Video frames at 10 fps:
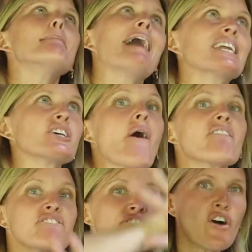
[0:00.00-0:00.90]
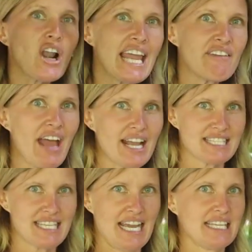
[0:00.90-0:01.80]
But fully
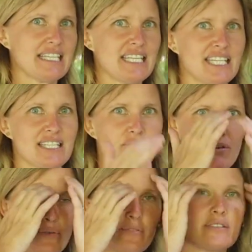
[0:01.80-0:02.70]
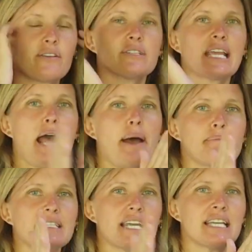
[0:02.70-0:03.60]
vaccinated is the rule. So to
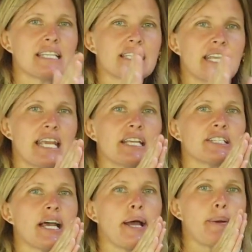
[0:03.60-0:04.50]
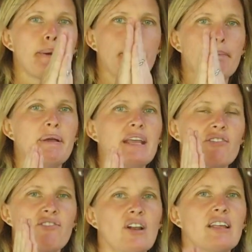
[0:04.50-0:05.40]
come to Indonesia,
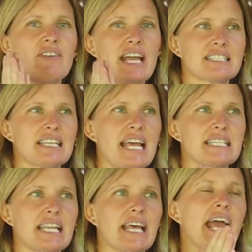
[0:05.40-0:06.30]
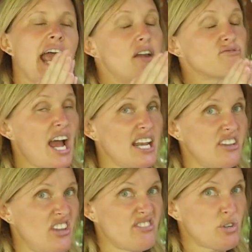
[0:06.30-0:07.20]
be fully vaccinated. And right
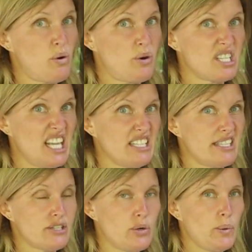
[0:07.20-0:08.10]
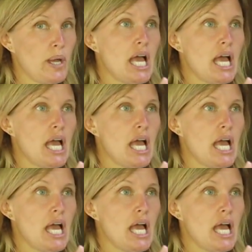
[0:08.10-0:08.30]
now you have to quarantine still.